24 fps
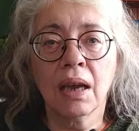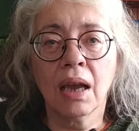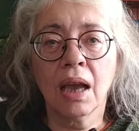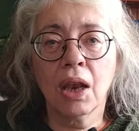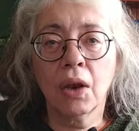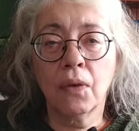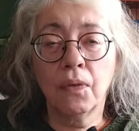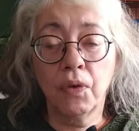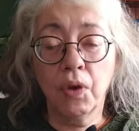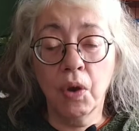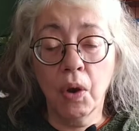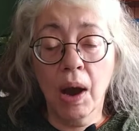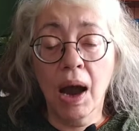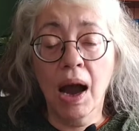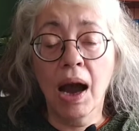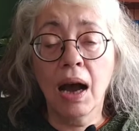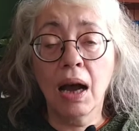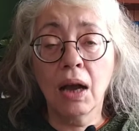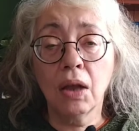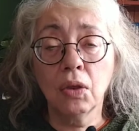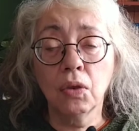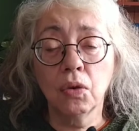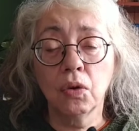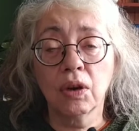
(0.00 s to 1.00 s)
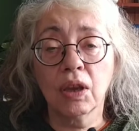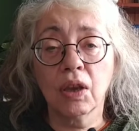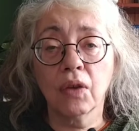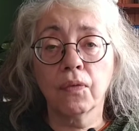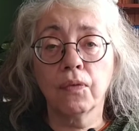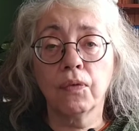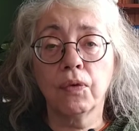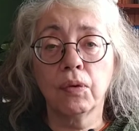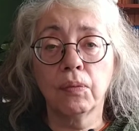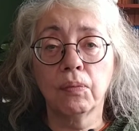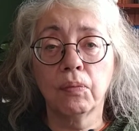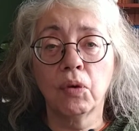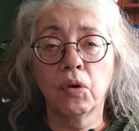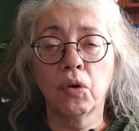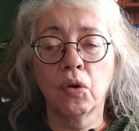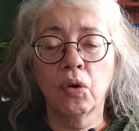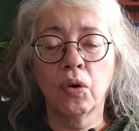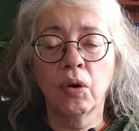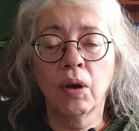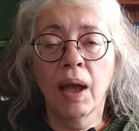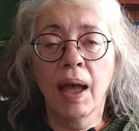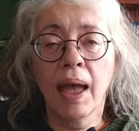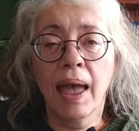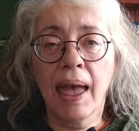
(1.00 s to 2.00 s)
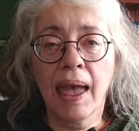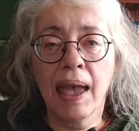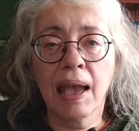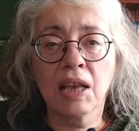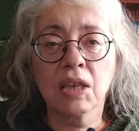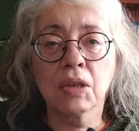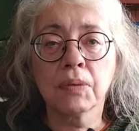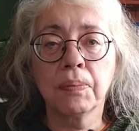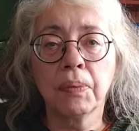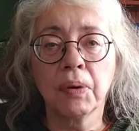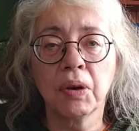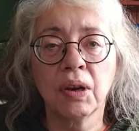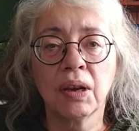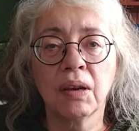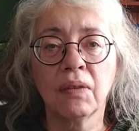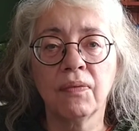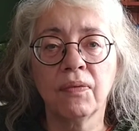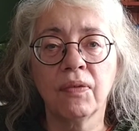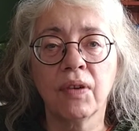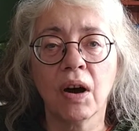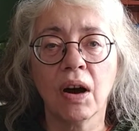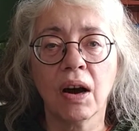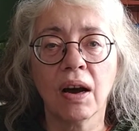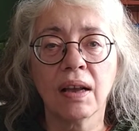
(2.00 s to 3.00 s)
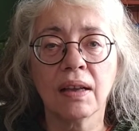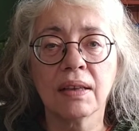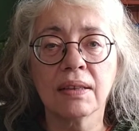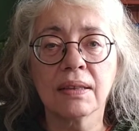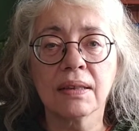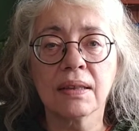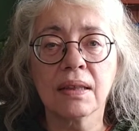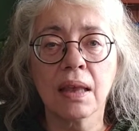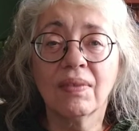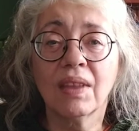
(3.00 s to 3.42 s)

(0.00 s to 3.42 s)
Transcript: And if you are looking for more expert advice,